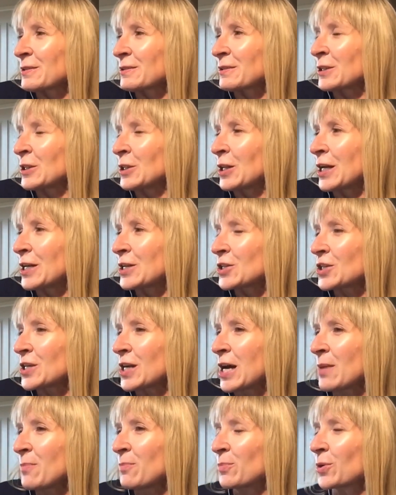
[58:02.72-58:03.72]
clench
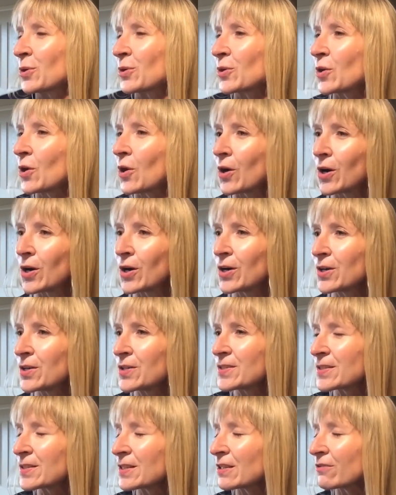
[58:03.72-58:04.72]
up or guard,
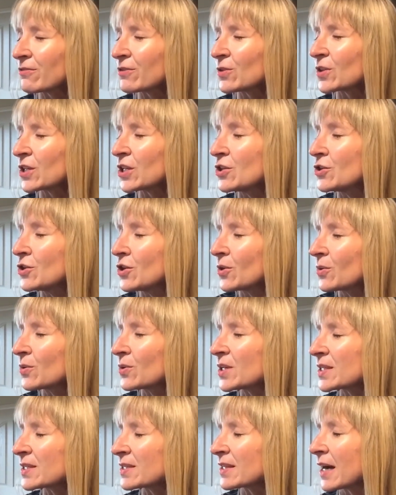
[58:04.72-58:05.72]
see if you can
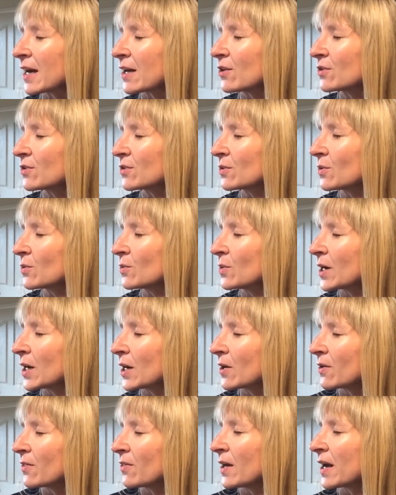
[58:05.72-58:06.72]
notice that. Are you
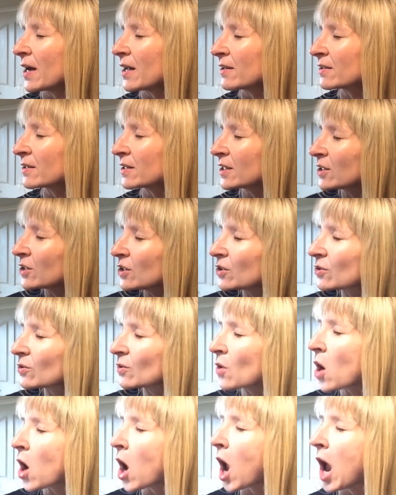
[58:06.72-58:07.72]
aware of that? And can
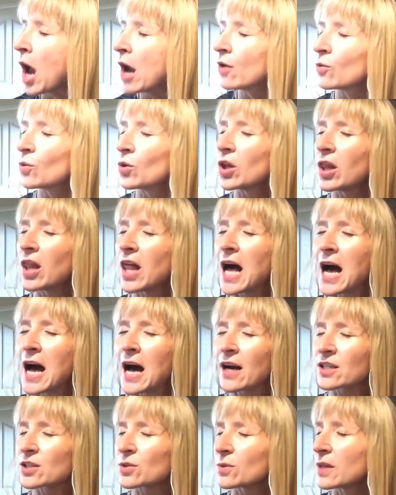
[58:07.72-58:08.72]
you
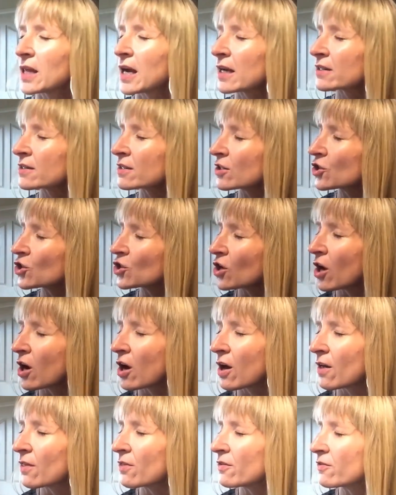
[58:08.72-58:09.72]
relax? Relax the
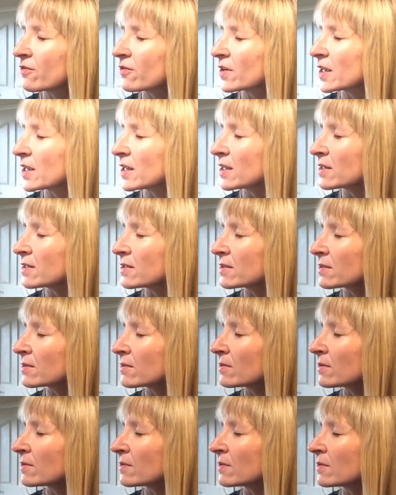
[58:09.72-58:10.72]
jaw, the face.
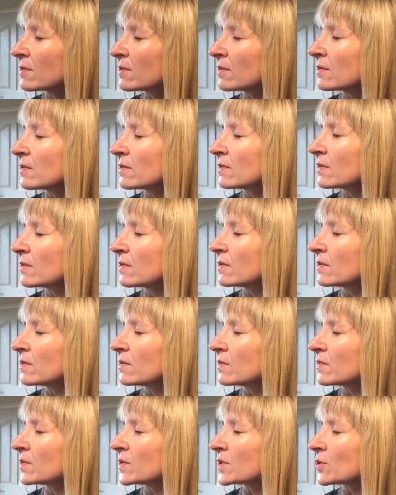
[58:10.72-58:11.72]

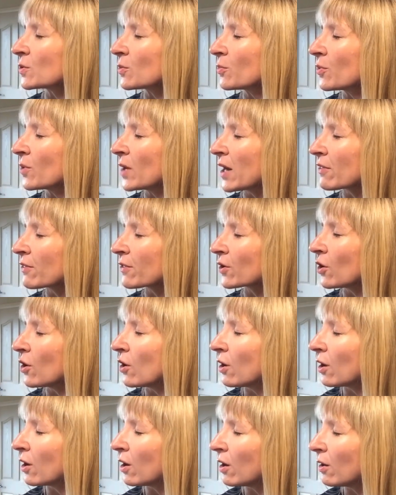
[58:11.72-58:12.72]
So breath
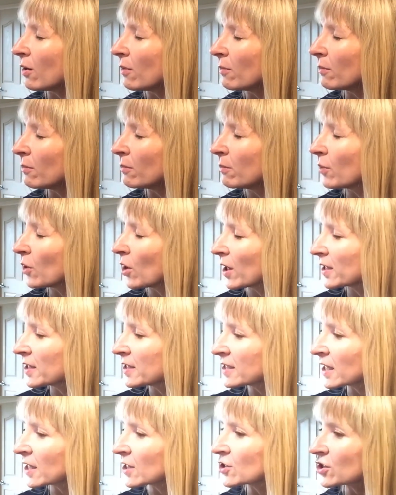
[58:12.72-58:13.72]
calm, body
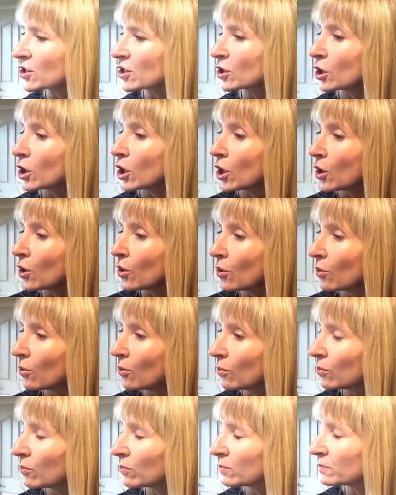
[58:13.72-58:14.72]
tension
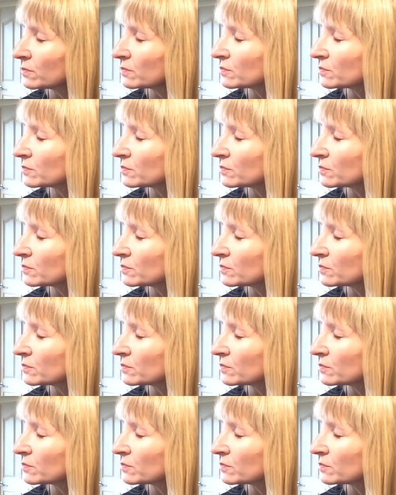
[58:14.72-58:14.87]
low.